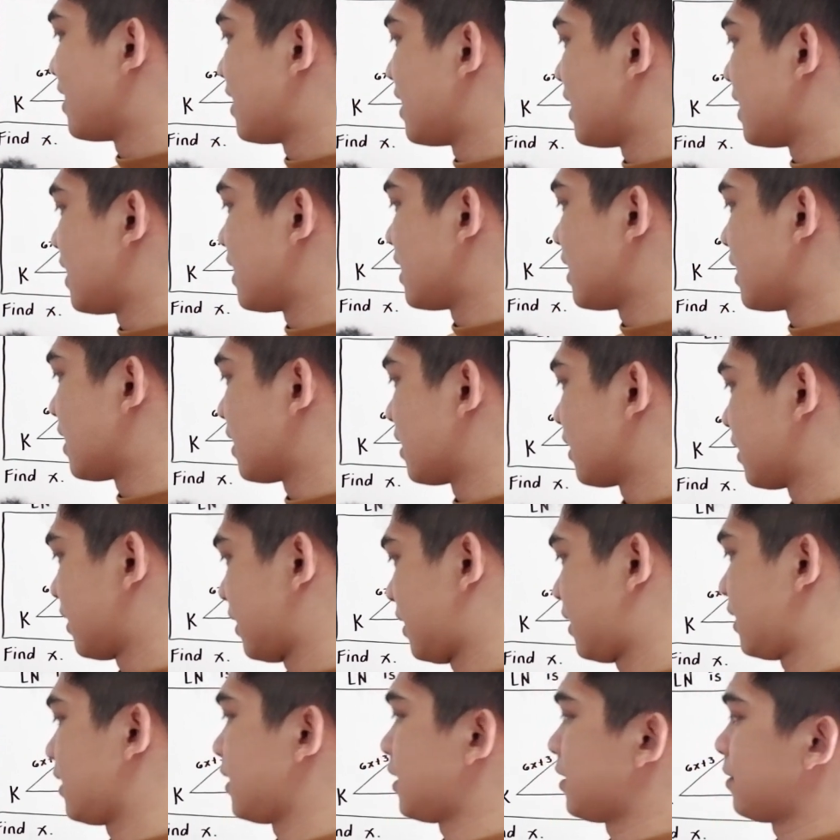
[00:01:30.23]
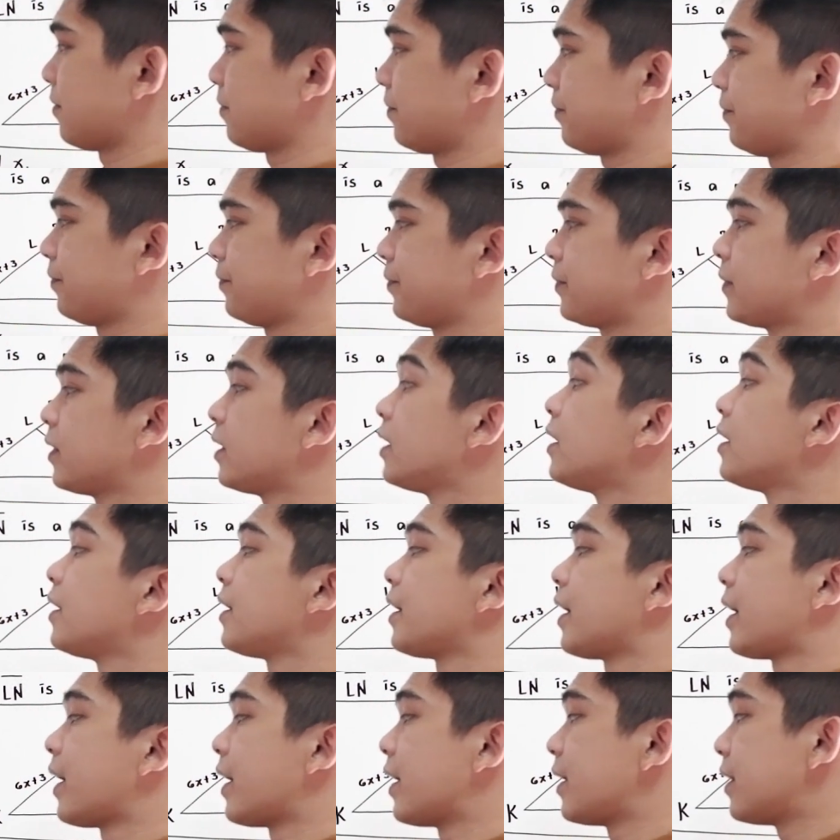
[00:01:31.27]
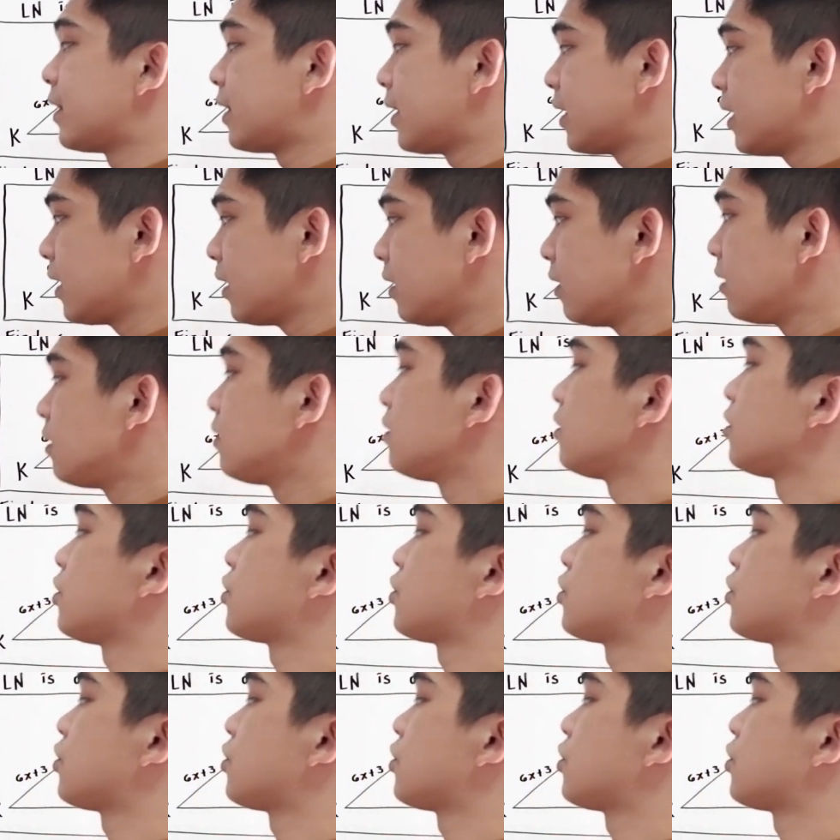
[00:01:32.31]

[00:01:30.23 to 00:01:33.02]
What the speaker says: DC. AD